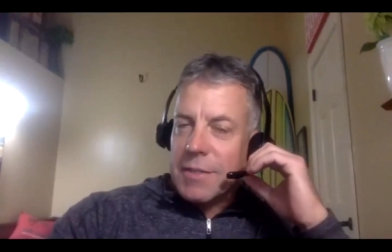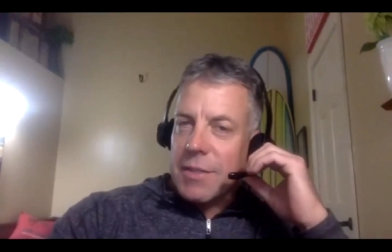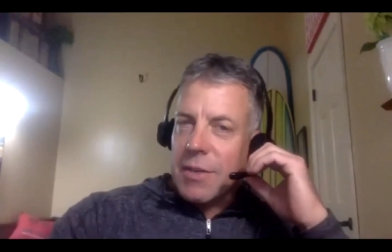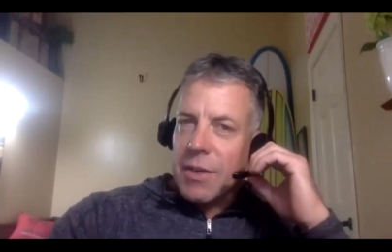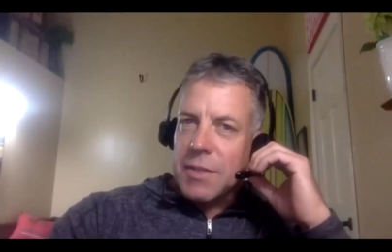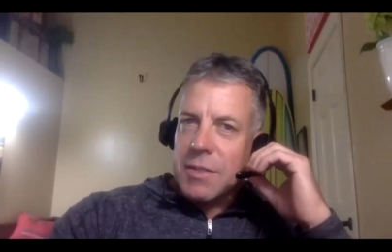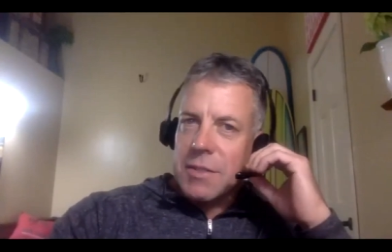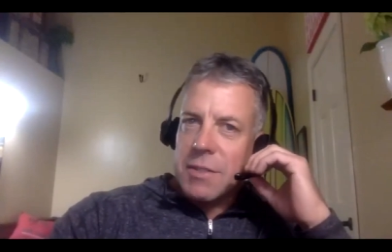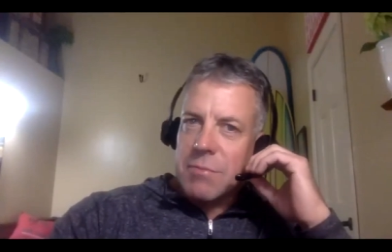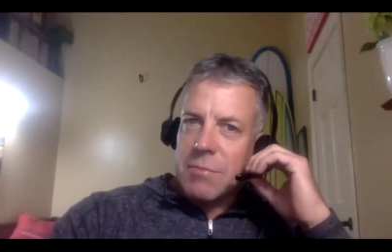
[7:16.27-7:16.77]

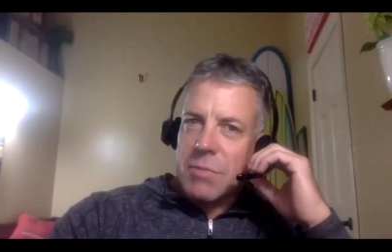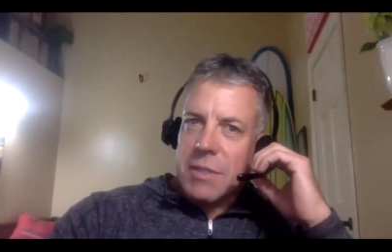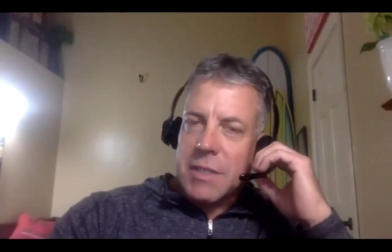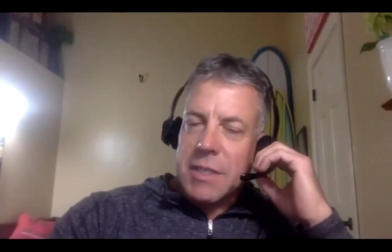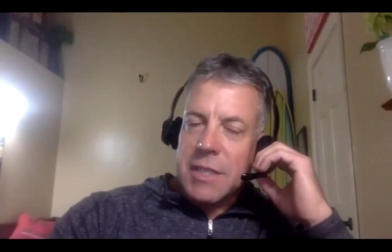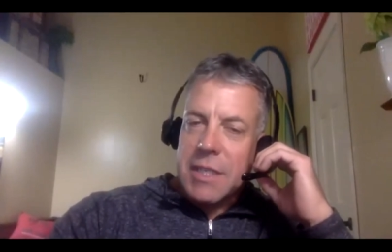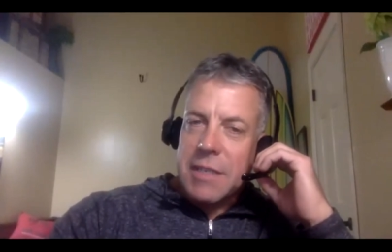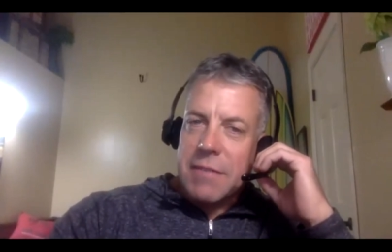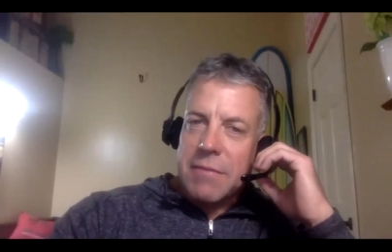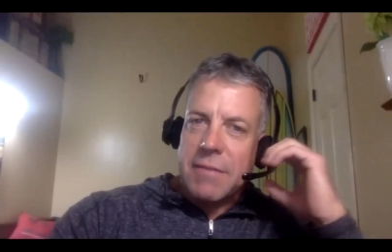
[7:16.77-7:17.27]
Hard to
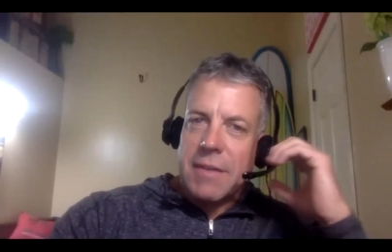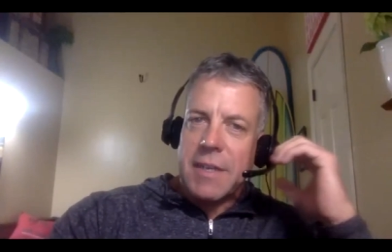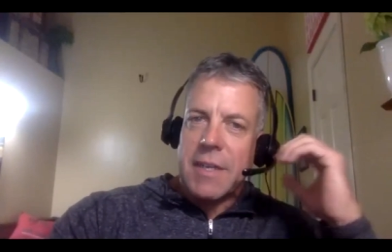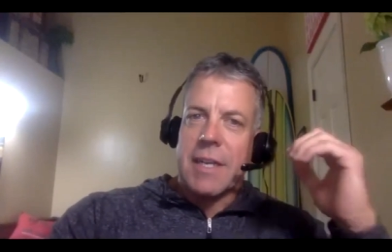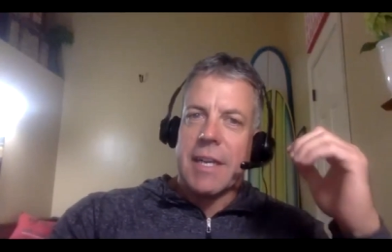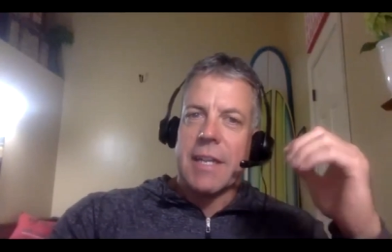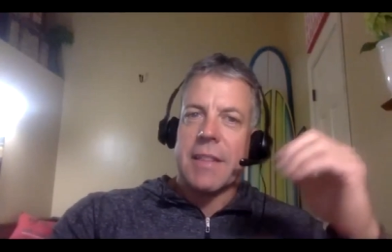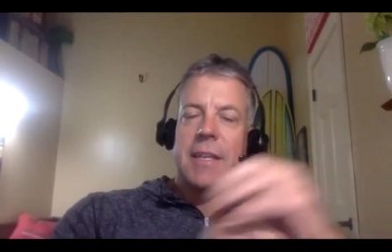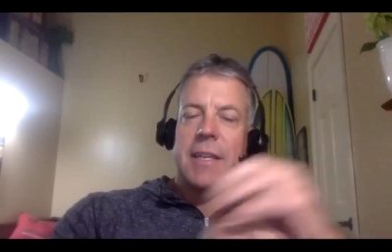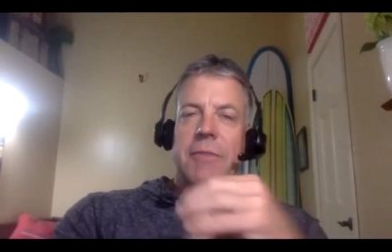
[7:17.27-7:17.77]
believe. Uh,
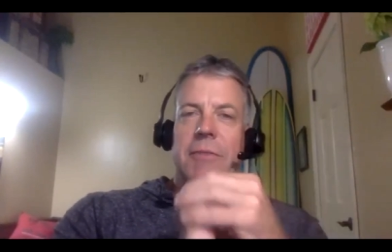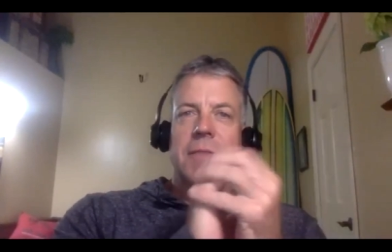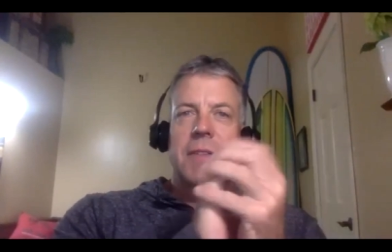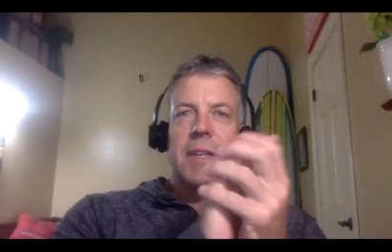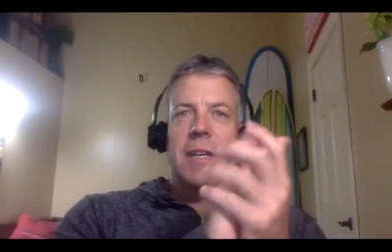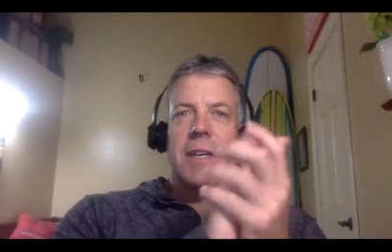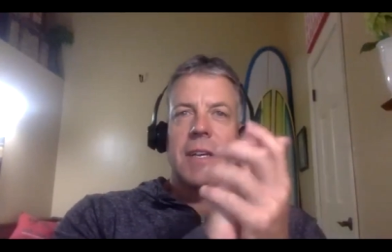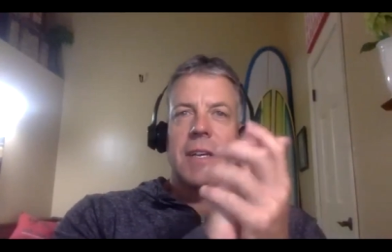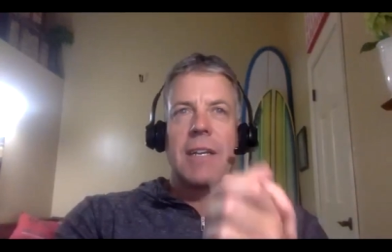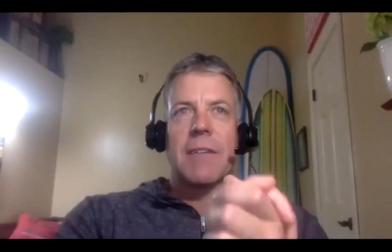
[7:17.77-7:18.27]
I think we've
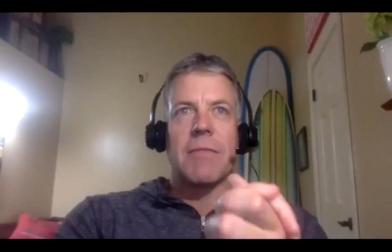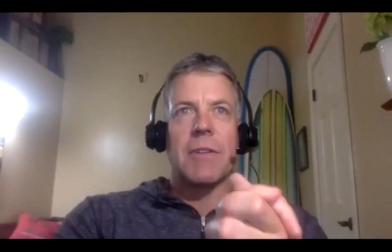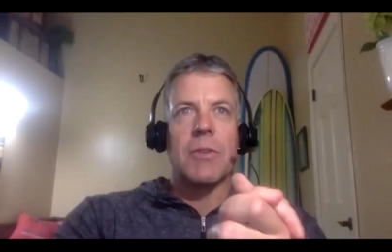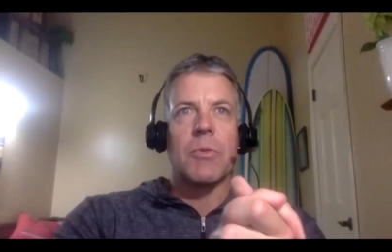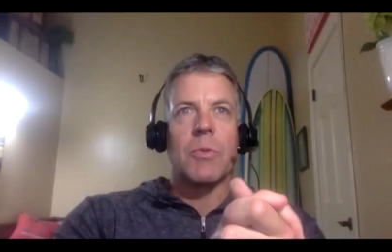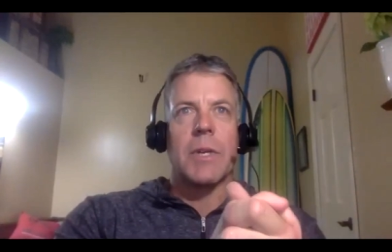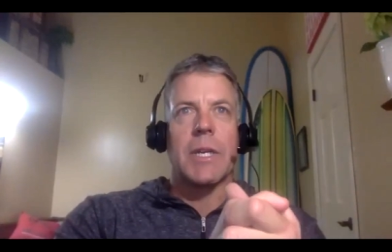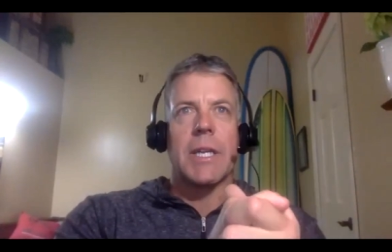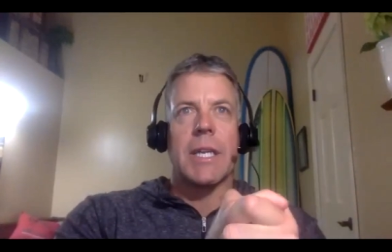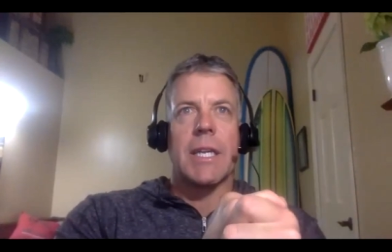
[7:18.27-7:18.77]
done it every
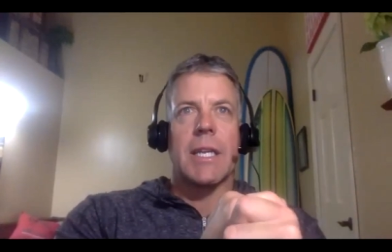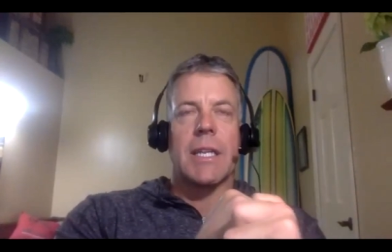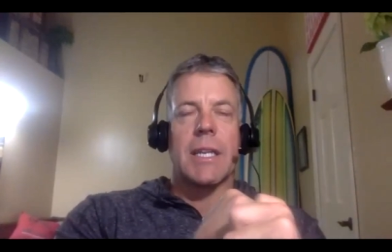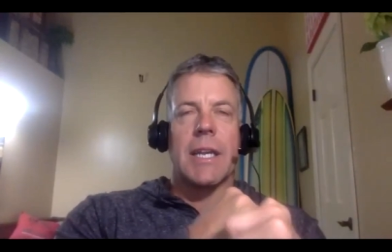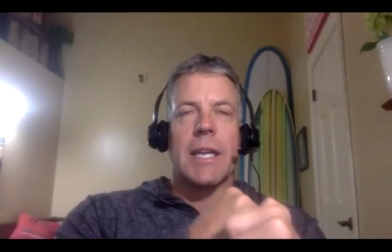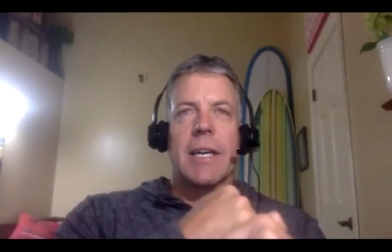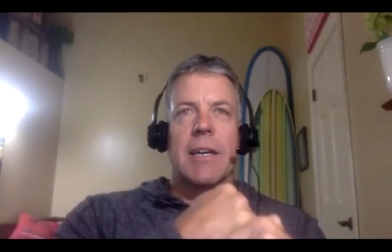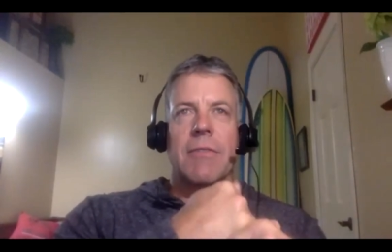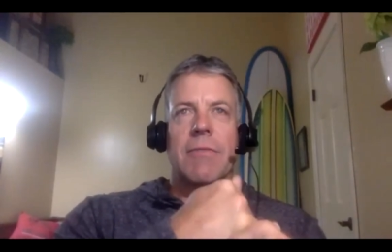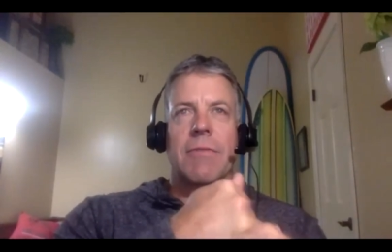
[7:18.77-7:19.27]
week
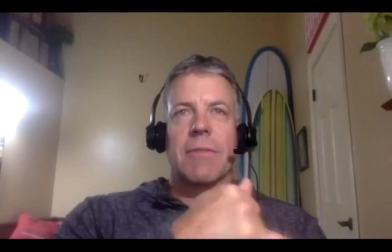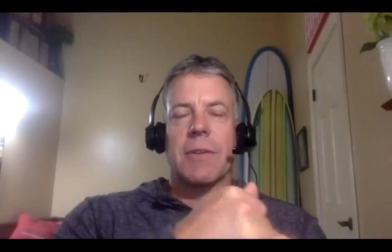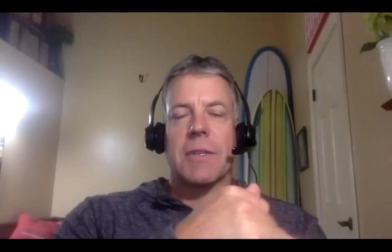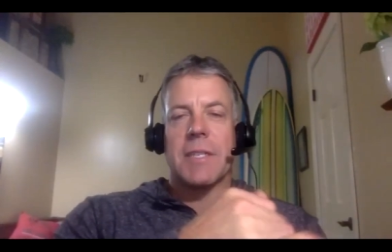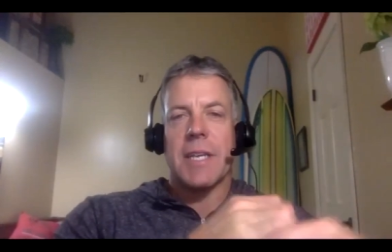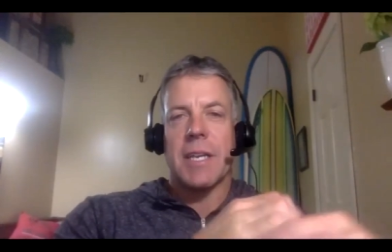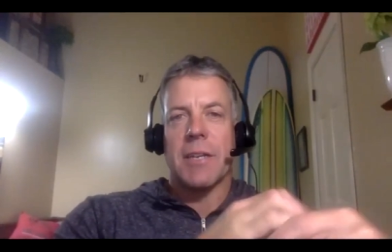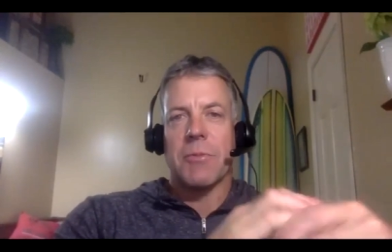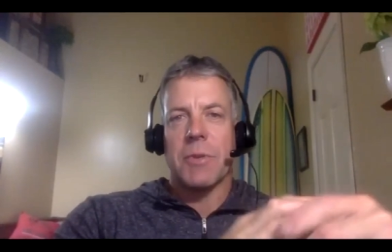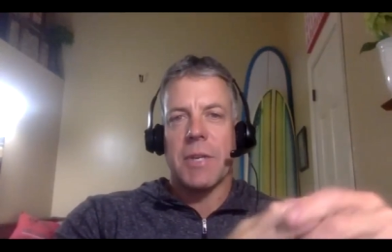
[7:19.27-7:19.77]
now for
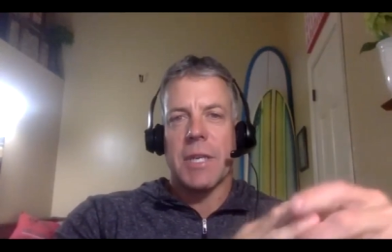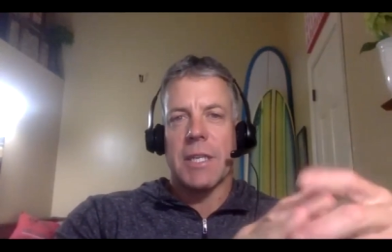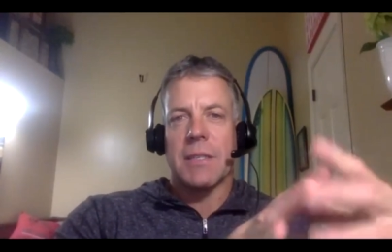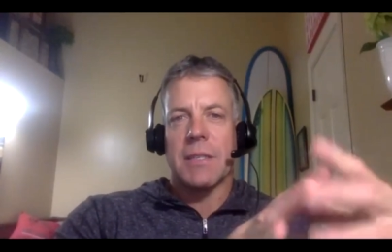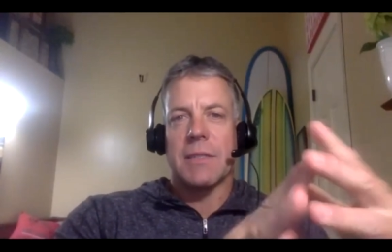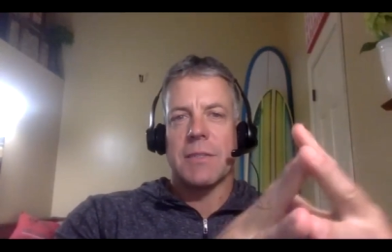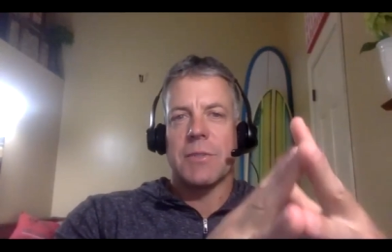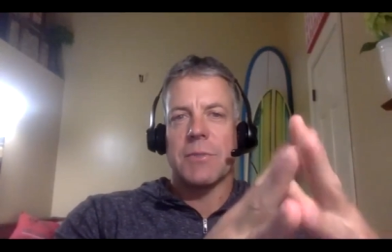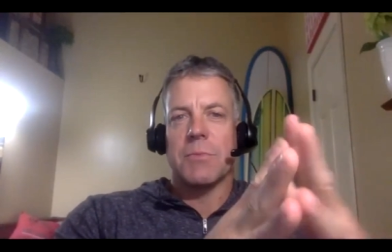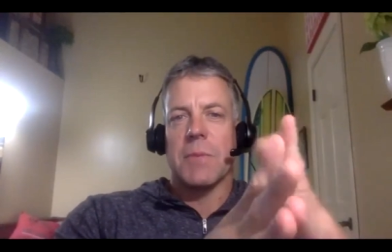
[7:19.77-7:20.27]
10
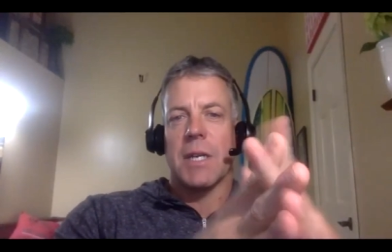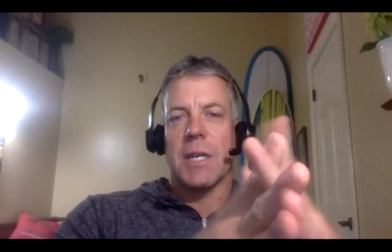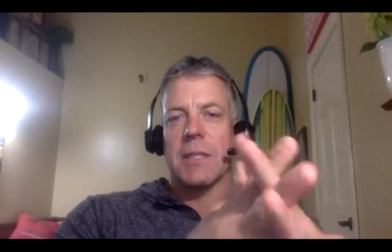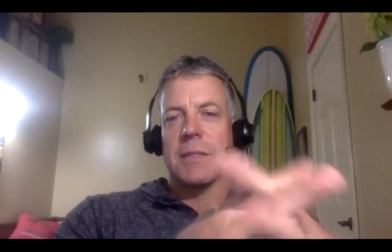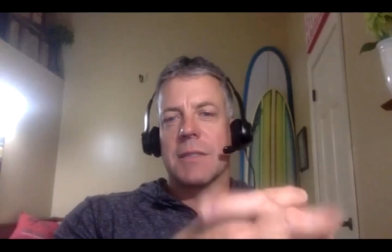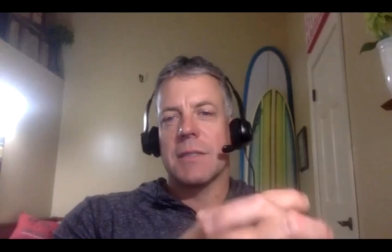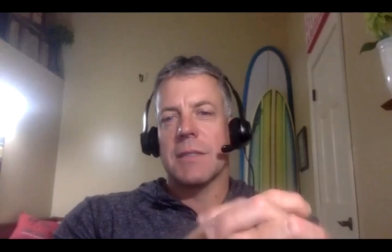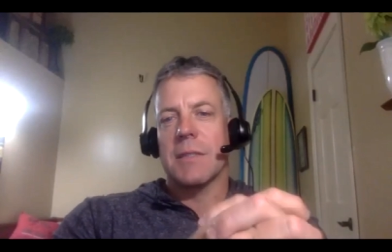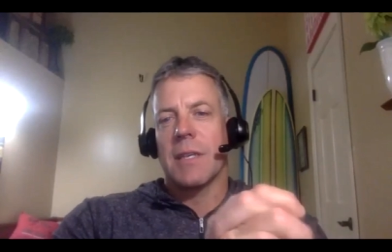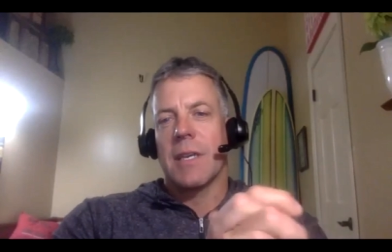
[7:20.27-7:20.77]
weeks, two
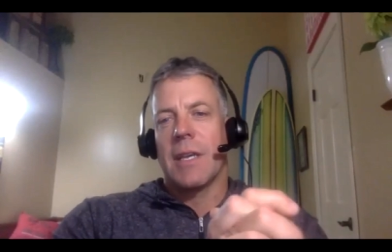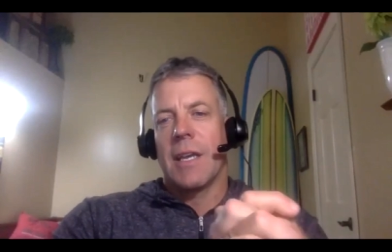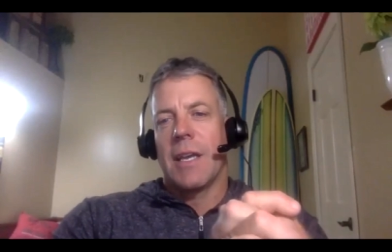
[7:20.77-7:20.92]
months.